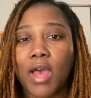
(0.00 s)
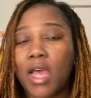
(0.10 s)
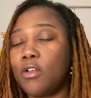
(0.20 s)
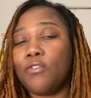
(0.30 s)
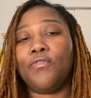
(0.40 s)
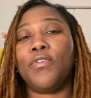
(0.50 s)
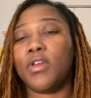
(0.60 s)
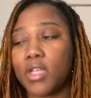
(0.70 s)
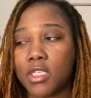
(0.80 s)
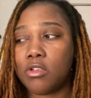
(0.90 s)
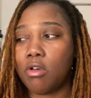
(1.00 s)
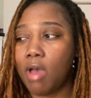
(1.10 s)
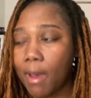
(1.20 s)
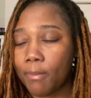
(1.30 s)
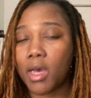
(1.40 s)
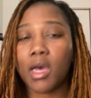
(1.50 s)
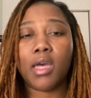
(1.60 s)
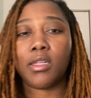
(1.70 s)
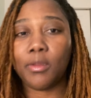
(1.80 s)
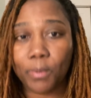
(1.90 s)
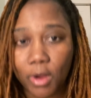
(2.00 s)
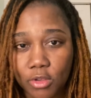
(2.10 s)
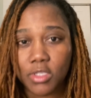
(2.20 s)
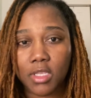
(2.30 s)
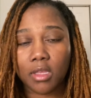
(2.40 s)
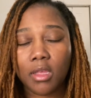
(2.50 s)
I don't feel as though I'm an ugly person.